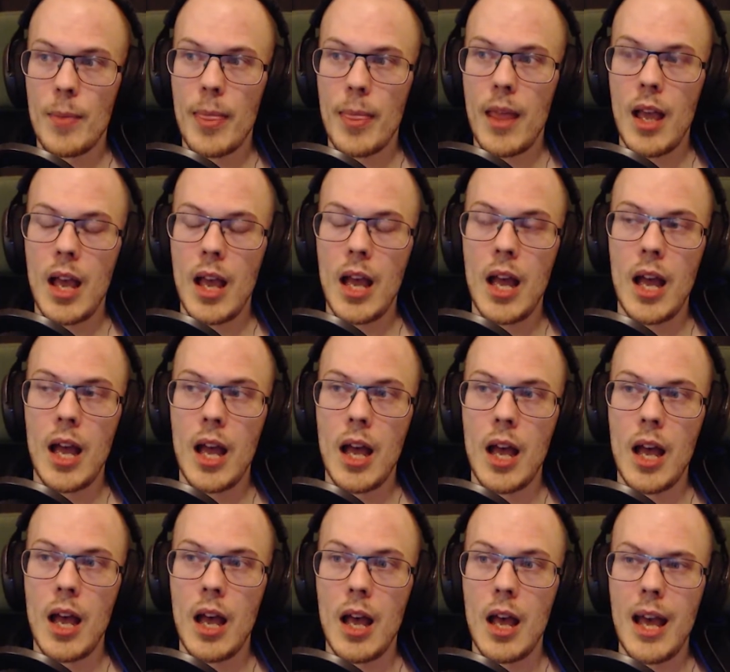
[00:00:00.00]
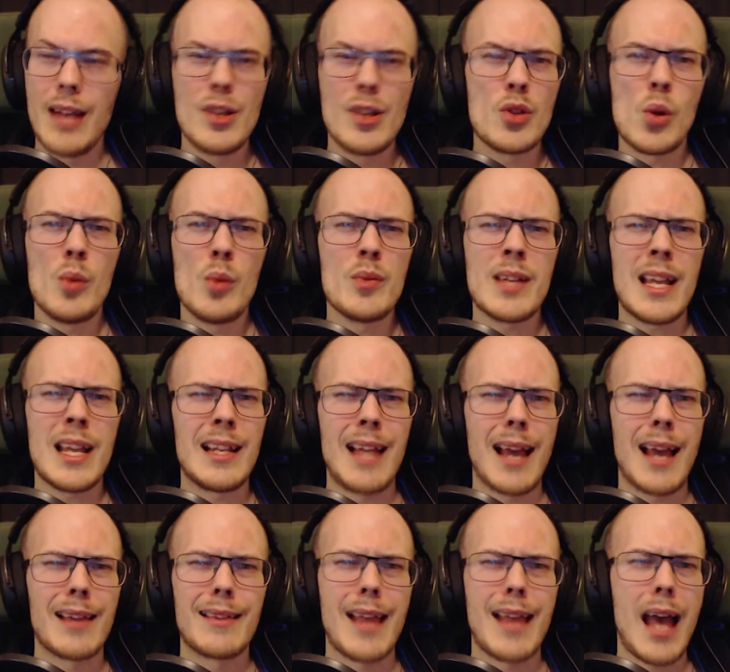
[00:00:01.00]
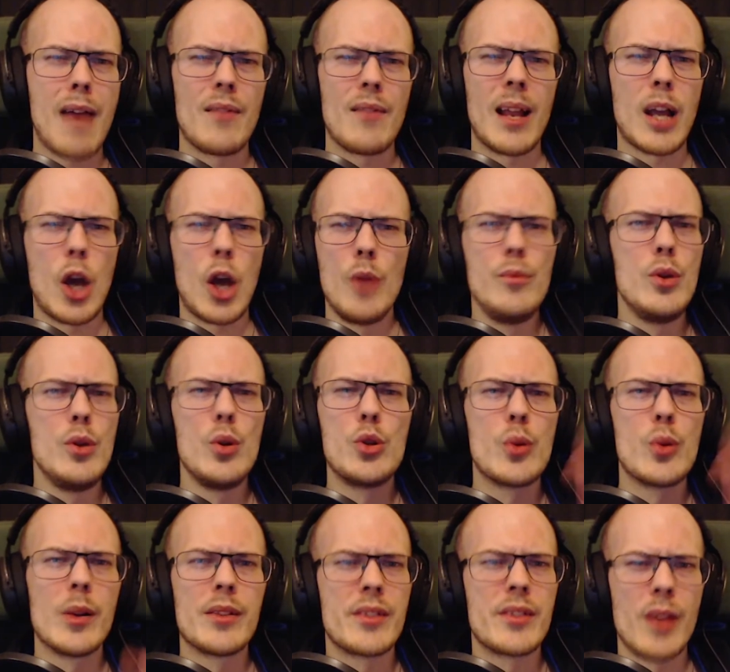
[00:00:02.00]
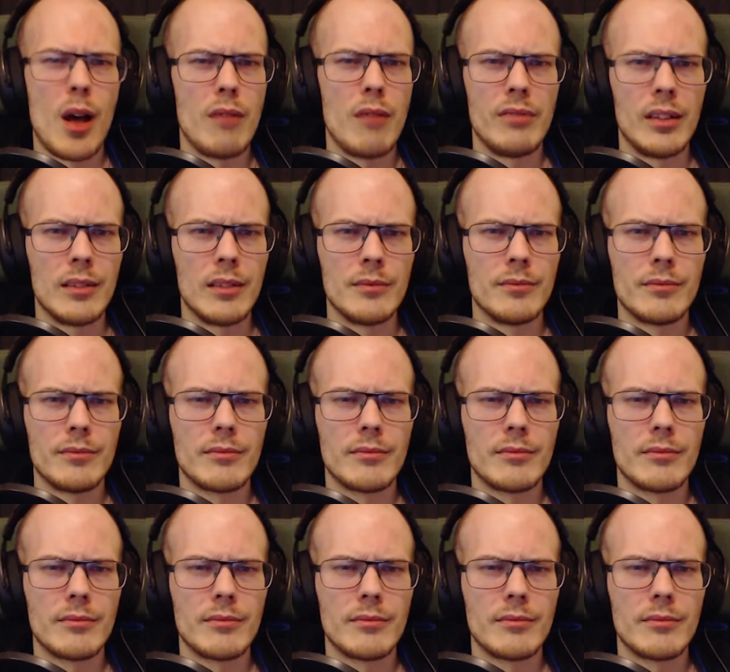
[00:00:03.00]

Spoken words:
and it's always like they have like a mutual server,